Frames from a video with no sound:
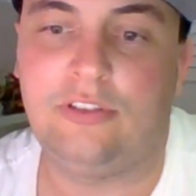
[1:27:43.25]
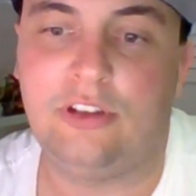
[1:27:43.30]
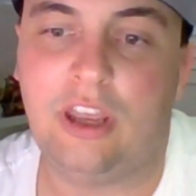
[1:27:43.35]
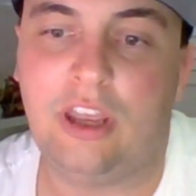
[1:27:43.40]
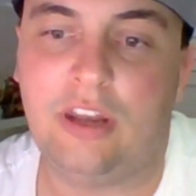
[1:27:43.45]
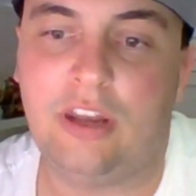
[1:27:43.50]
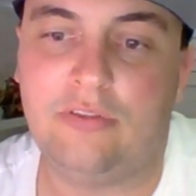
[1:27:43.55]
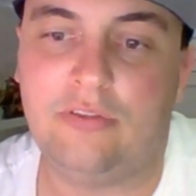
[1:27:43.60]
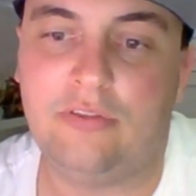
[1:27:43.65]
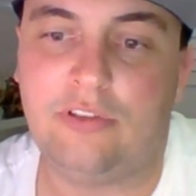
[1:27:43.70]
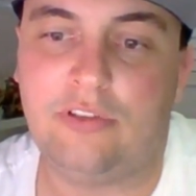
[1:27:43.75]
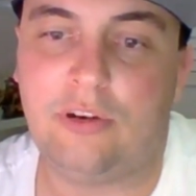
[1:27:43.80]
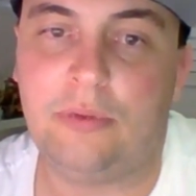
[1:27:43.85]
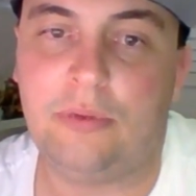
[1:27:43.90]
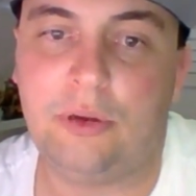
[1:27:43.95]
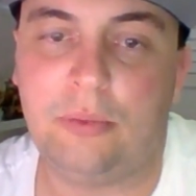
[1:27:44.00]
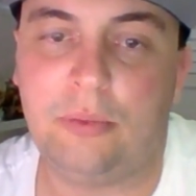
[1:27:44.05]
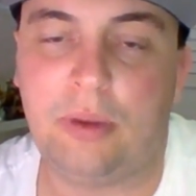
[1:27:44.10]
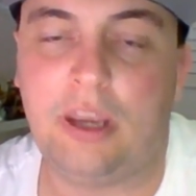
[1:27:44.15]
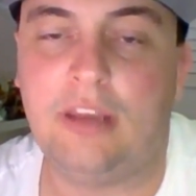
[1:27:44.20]
your head from
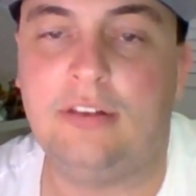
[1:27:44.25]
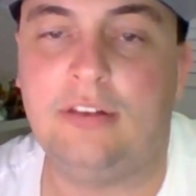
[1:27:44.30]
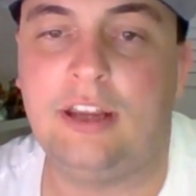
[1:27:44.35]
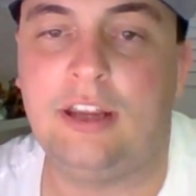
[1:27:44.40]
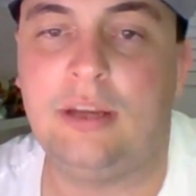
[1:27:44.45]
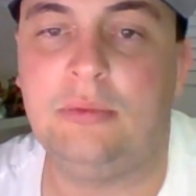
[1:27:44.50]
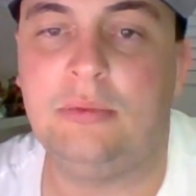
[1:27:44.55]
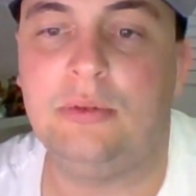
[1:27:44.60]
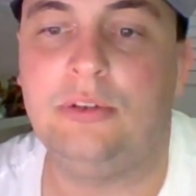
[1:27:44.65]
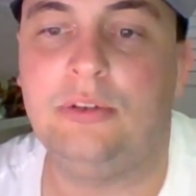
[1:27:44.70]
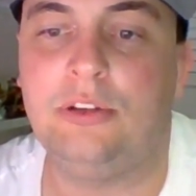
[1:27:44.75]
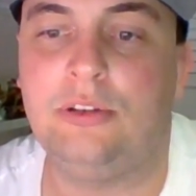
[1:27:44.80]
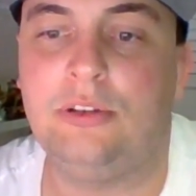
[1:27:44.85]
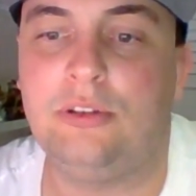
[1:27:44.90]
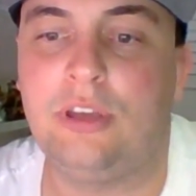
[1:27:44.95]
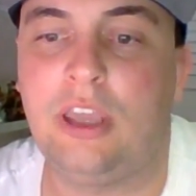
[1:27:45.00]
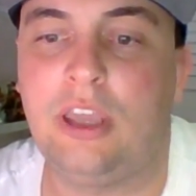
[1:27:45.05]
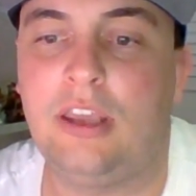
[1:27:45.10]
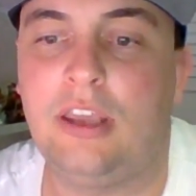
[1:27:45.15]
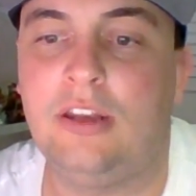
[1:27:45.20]
your paint table, you
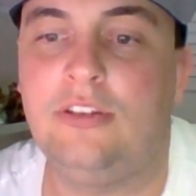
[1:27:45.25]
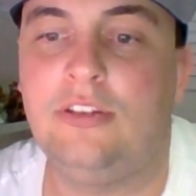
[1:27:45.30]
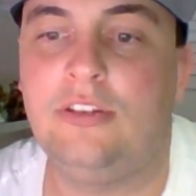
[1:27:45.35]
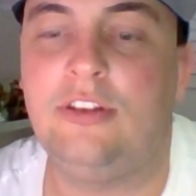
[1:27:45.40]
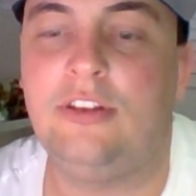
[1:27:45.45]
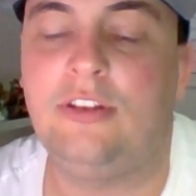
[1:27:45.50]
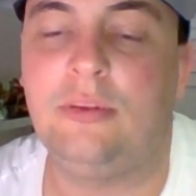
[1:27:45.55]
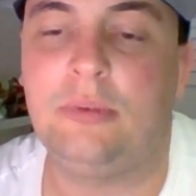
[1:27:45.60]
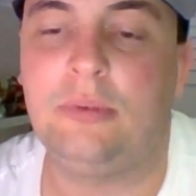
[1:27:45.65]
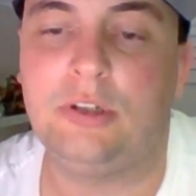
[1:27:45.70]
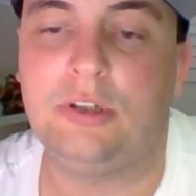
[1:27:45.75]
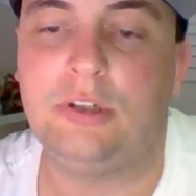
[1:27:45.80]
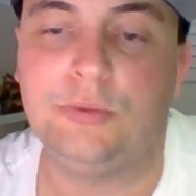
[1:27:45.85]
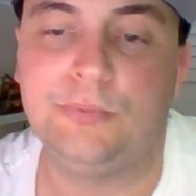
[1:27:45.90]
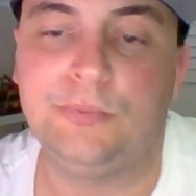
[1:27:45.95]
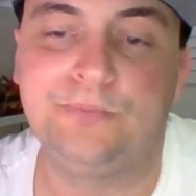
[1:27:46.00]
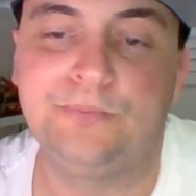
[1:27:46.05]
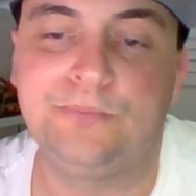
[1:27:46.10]
can see something cool.